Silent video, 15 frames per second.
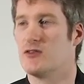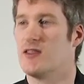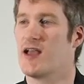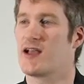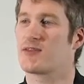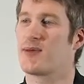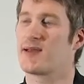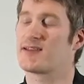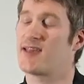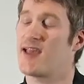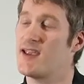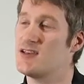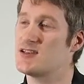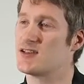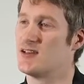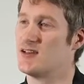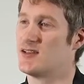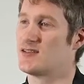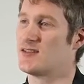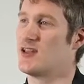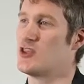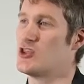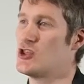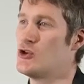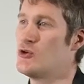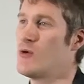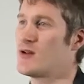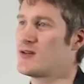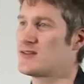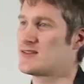The expectation is that
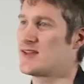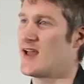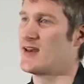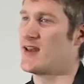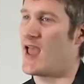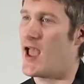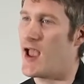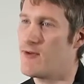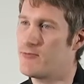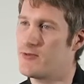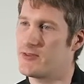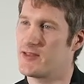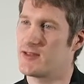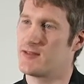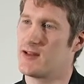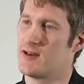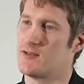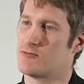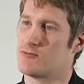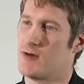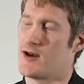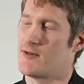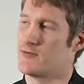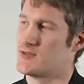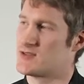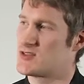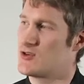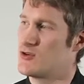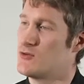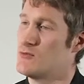you understand everything that is relevant
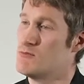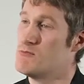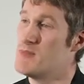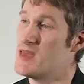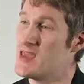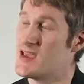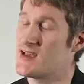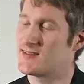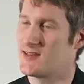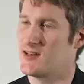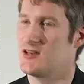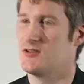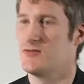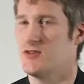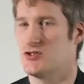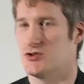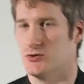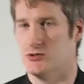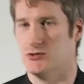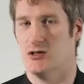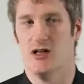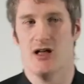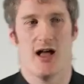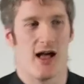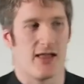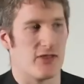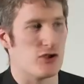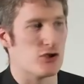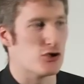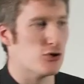to me as an individual
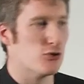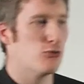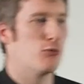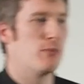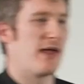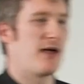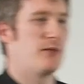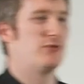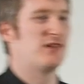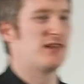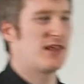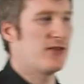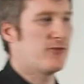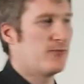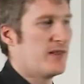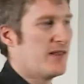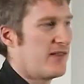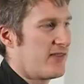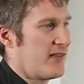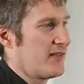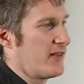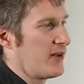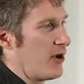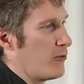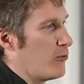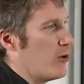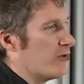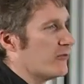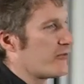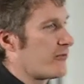and that you will be able to give me the thing that I
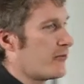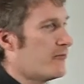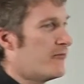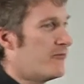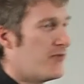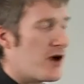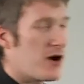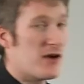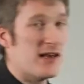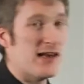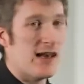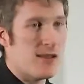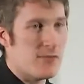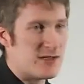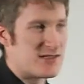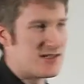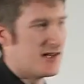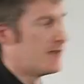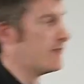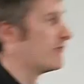want from very limited